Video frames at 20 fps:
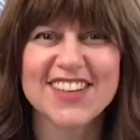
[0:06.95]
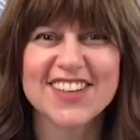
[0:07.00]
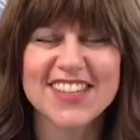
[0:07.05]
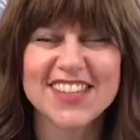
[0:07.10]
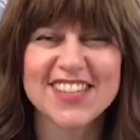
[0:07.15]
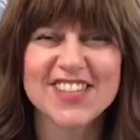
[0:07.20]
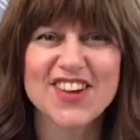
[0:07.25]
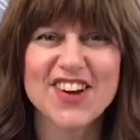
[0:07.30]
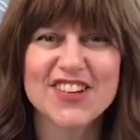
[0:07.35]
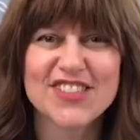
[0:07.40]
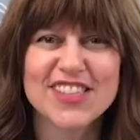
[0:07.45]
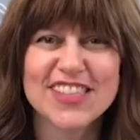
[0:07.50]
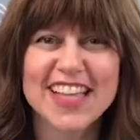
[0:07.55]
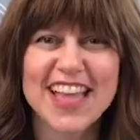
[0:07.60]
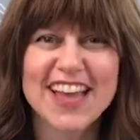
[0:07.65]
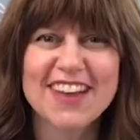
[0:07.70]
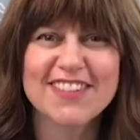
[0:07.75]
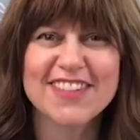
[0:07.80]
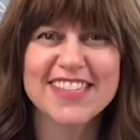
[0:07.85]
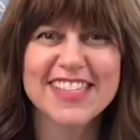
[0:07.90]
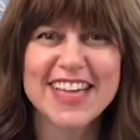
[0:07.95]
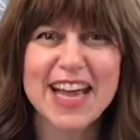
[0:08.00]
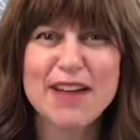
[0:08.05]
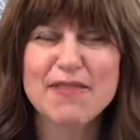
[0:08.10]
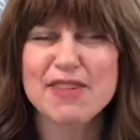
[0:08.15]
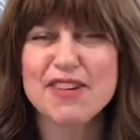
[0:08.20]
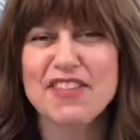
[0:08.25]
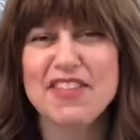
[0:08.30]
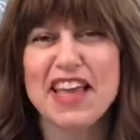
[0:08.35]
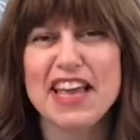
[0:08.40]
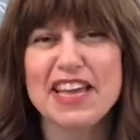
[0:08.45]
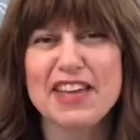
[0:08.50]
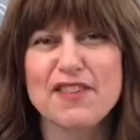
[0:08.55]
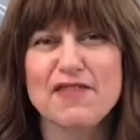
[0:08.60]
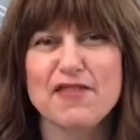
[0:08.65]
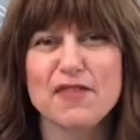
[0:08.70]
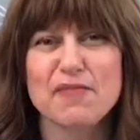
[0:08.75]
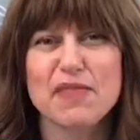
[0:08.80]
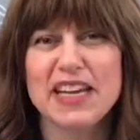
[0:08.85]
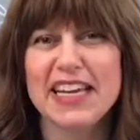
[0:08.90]
This is your host, Leah Richeimer. Thank you
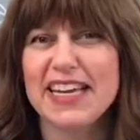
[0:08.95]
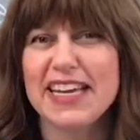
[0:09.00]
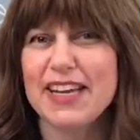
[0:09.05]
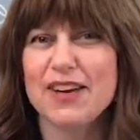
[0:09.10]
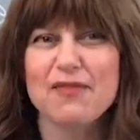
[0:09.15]
for being here.